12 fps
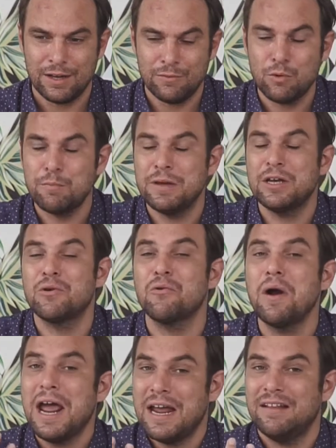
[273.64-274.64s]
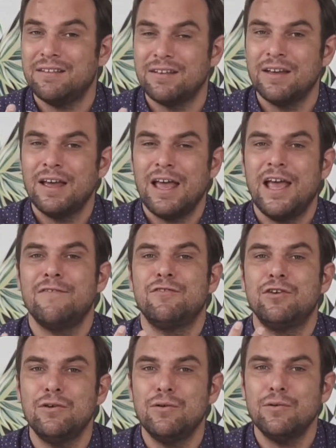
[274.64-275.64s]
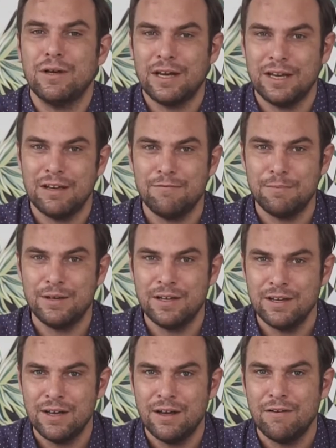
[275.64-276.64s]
It would be great if you can give me